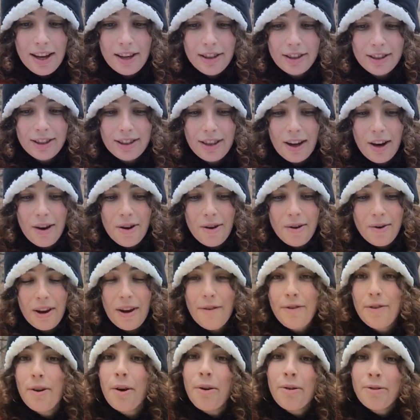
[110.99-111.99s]
So
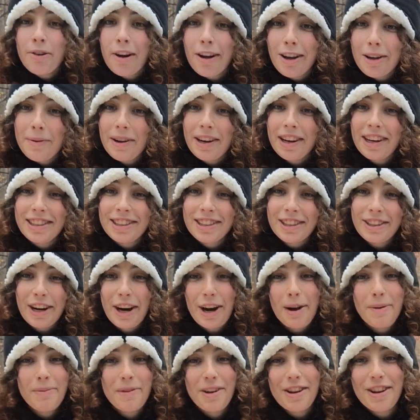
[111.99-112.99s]
if you don't follow me on
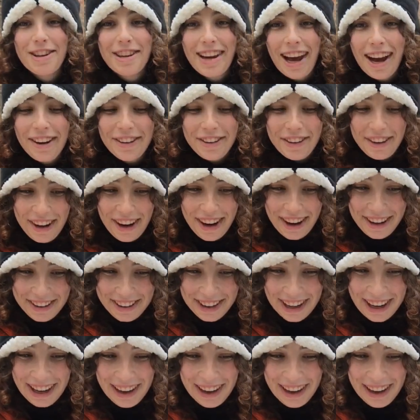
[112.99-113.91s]
Instagram, now you know.